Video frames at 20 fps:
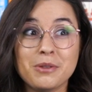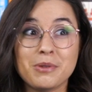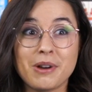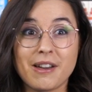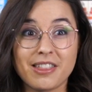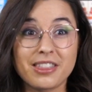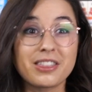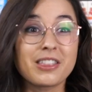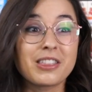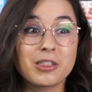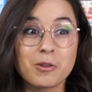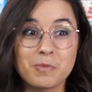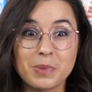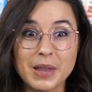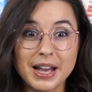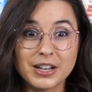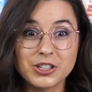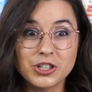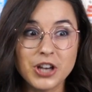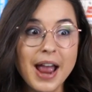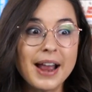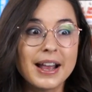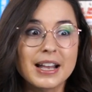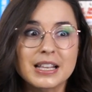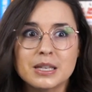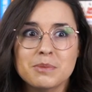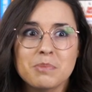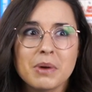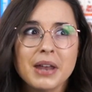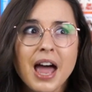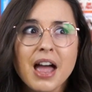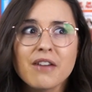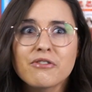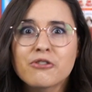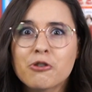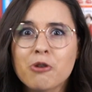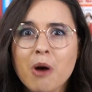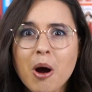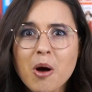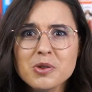with the Black Jackets, but I've
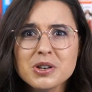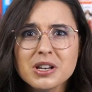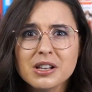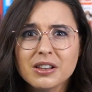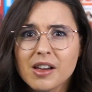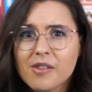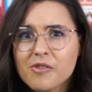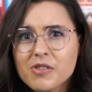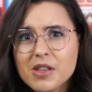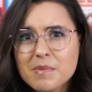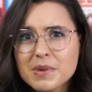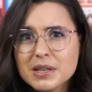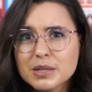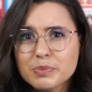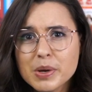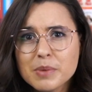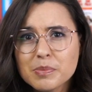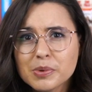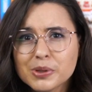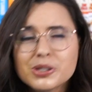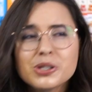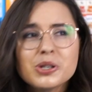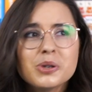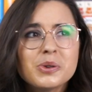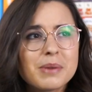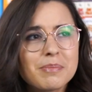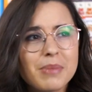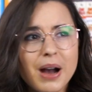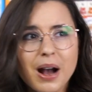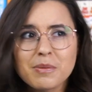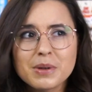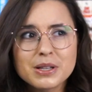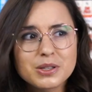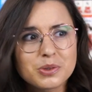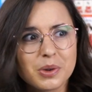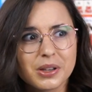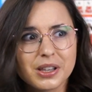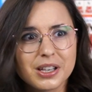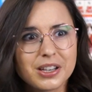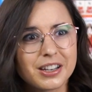grown to love them as people too. And Backman's
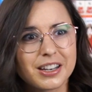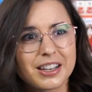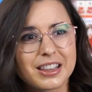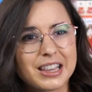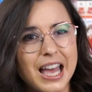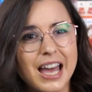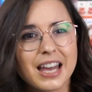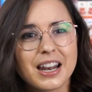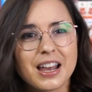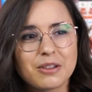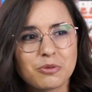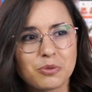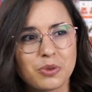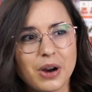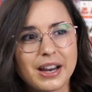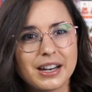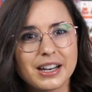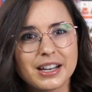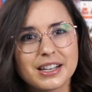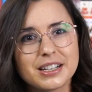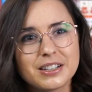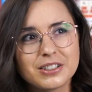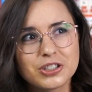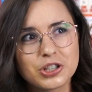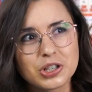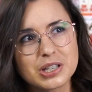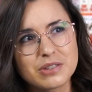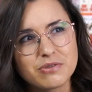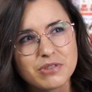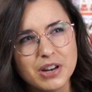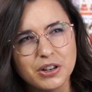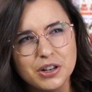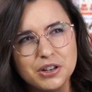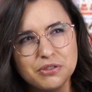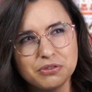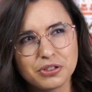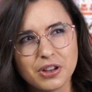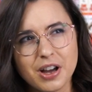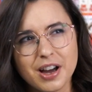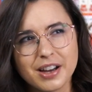really good at that, at writing just very
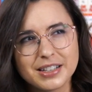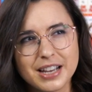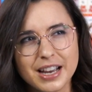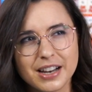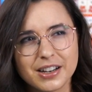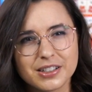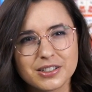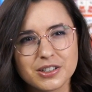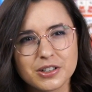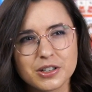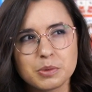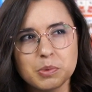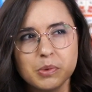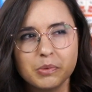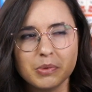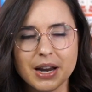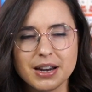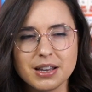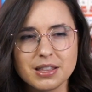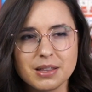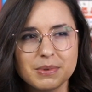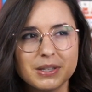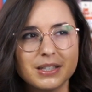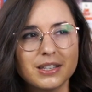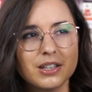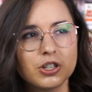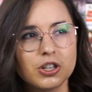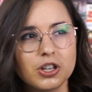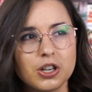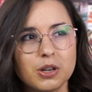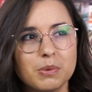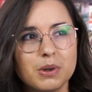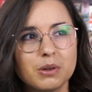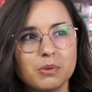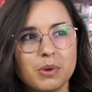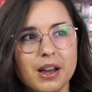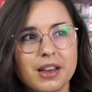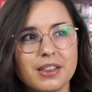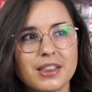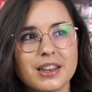flawed characters, but writing them in such a human
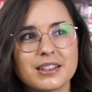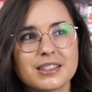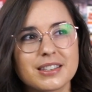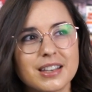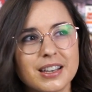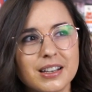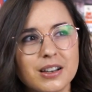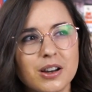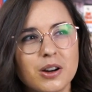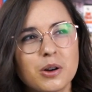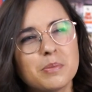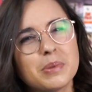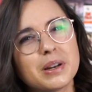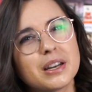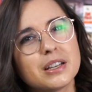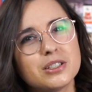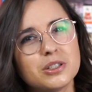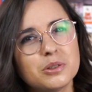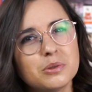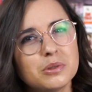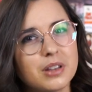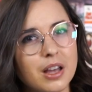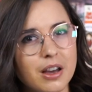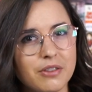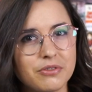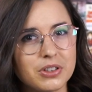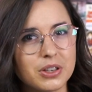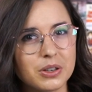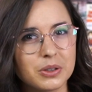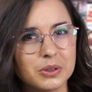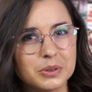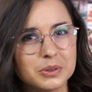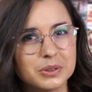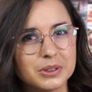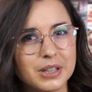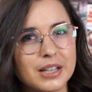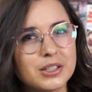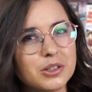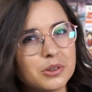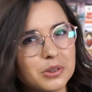way that it's like, oh, but I do love you.
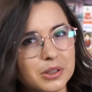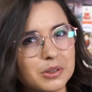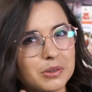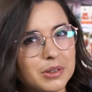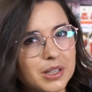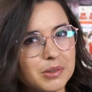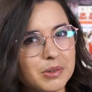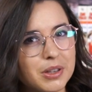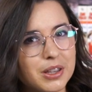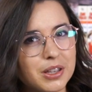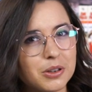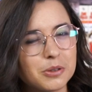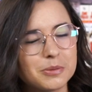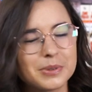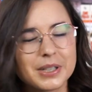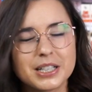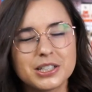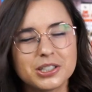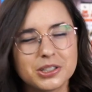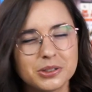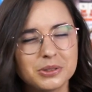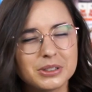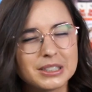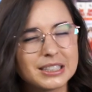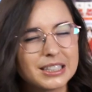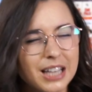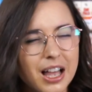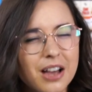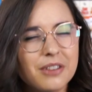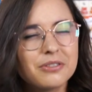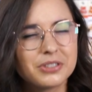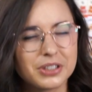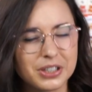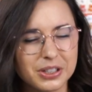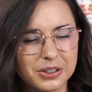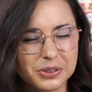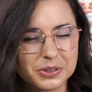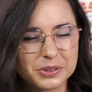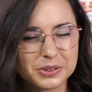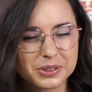I don't agree with you, but I do love
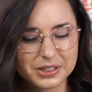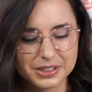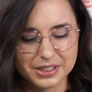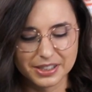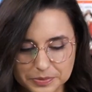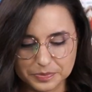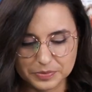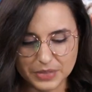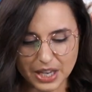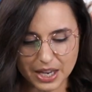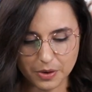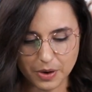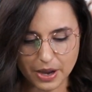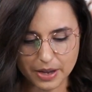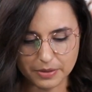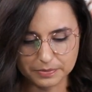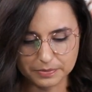you. Anyway,